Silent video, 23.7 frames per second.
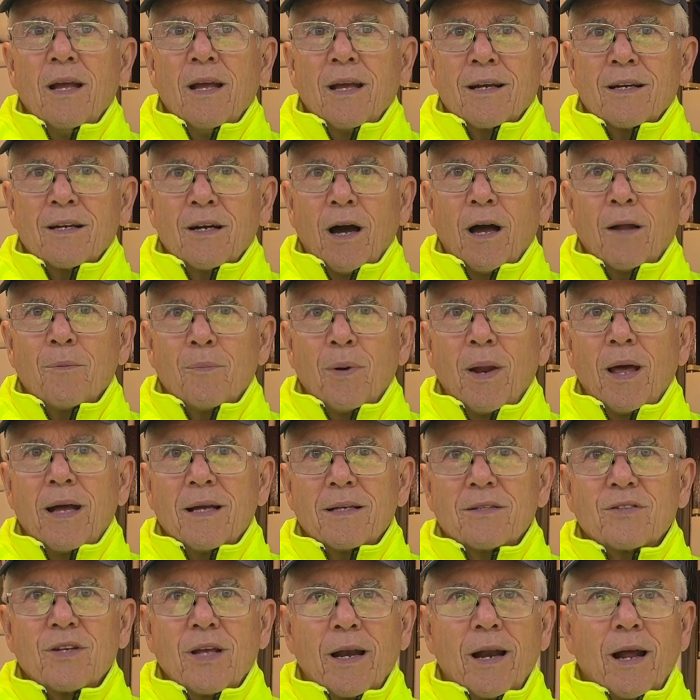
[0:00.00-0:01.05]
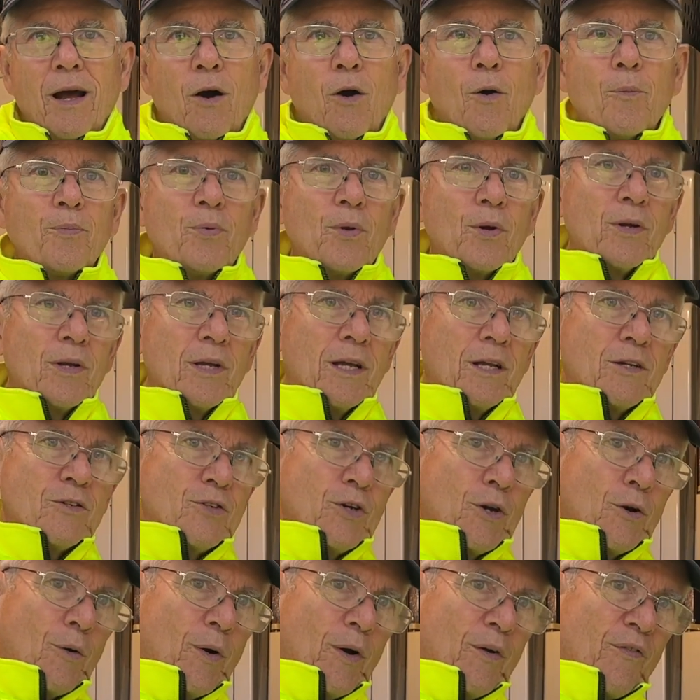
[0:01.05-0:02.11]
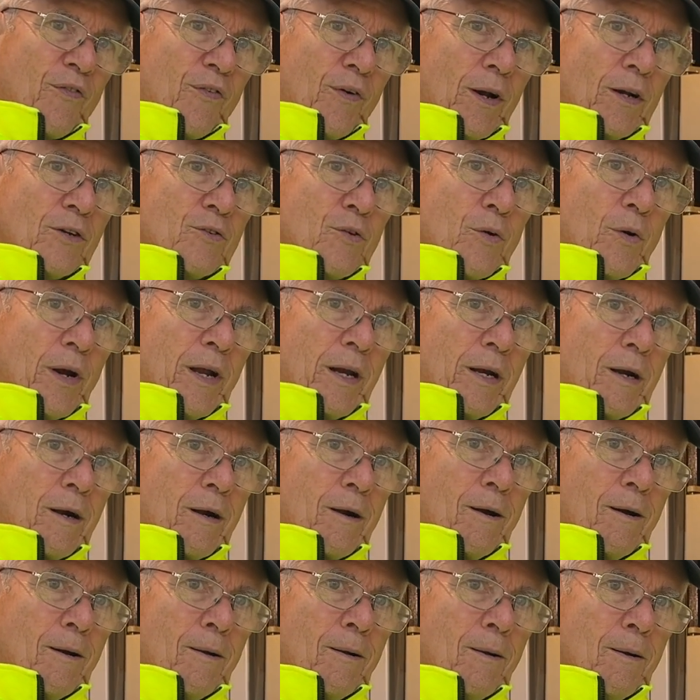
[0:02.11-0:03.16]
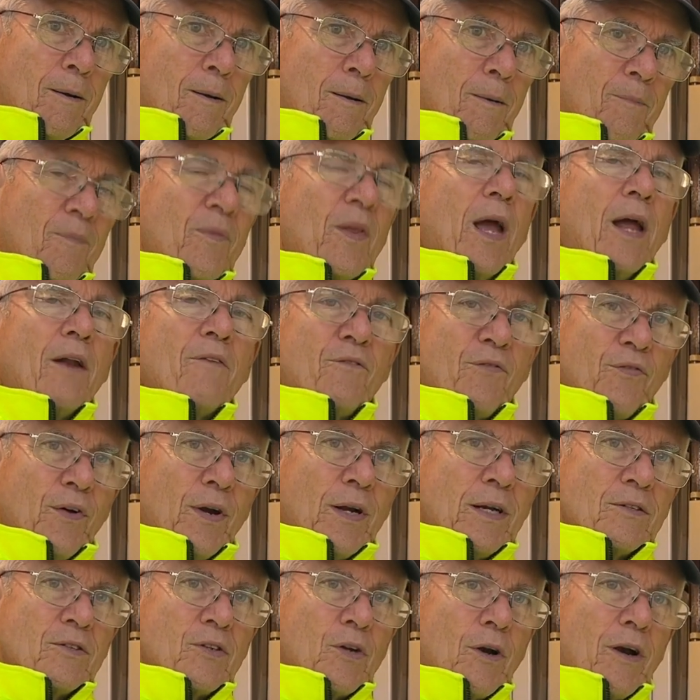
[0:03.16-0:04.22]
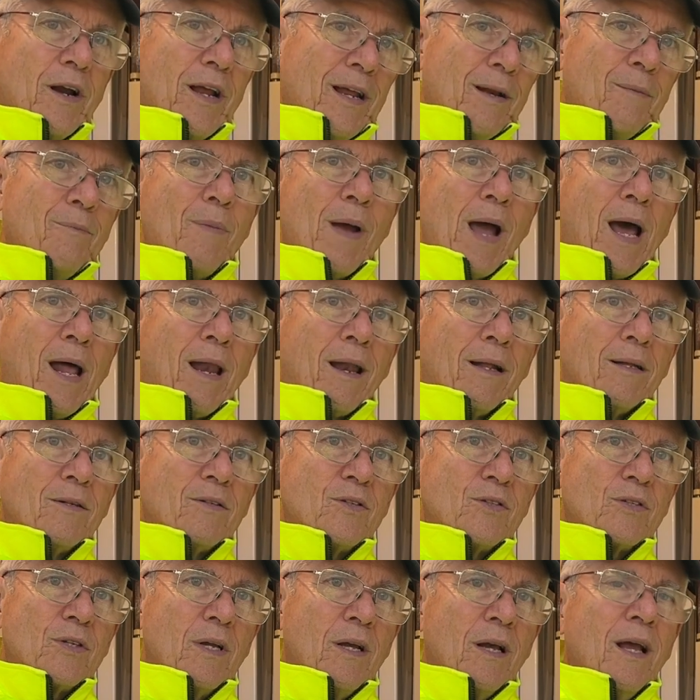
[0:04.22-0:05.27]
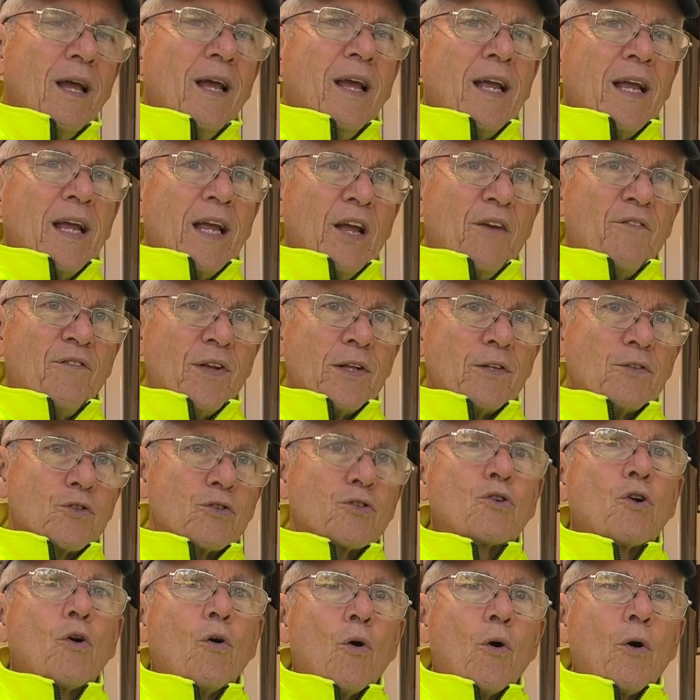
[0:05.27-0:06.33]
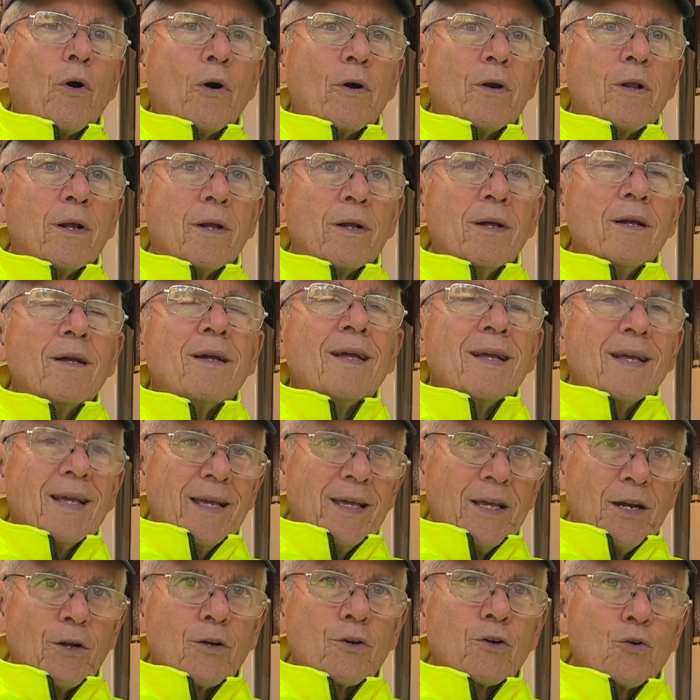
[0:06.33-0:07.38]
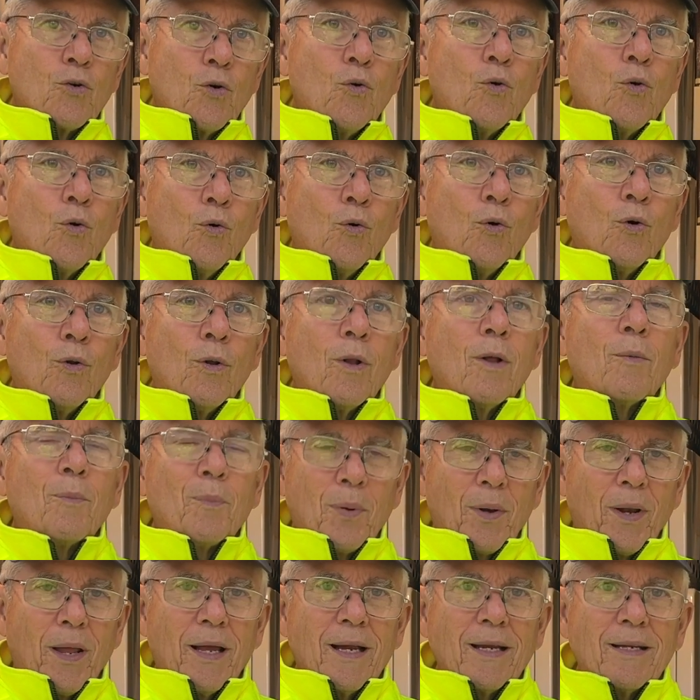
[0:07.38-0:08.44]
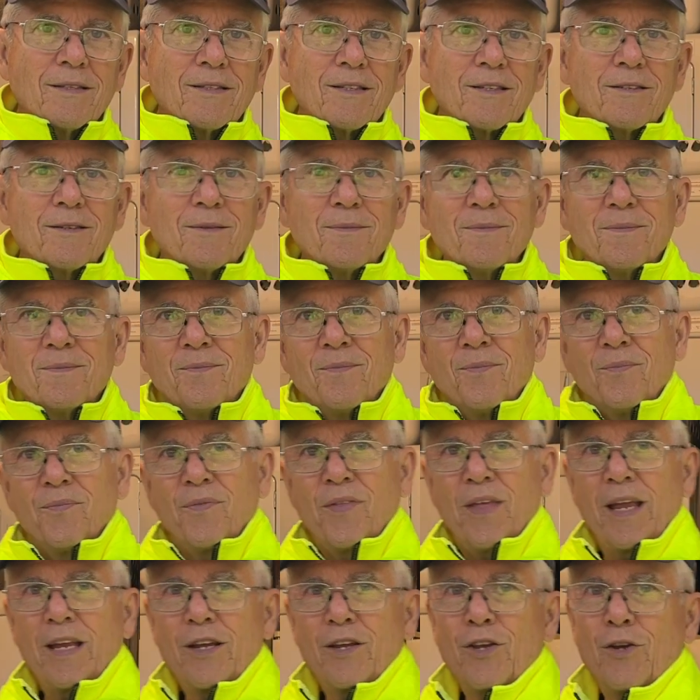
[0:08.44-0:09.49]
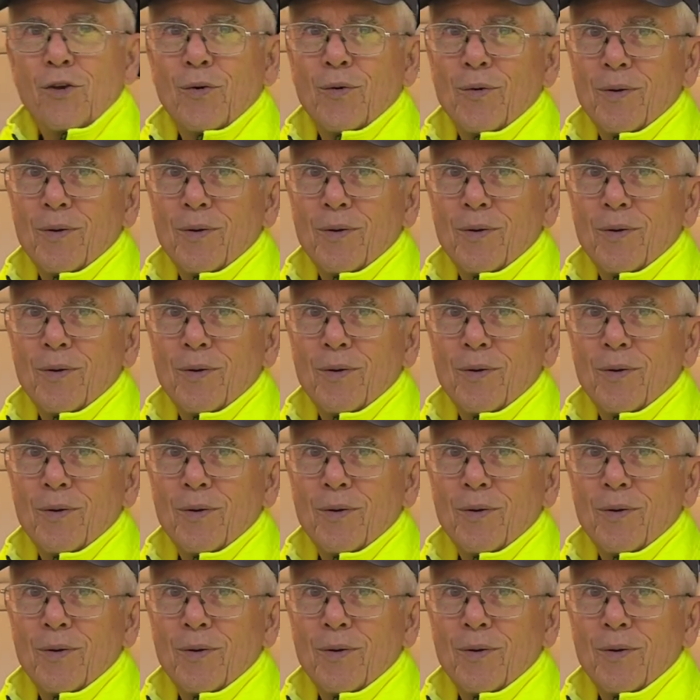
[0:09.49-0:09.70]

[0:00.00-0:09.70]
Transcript: God bless, and I hope you can get your refrigerator and freezer in balance if it's stored in a cool place. Thank you.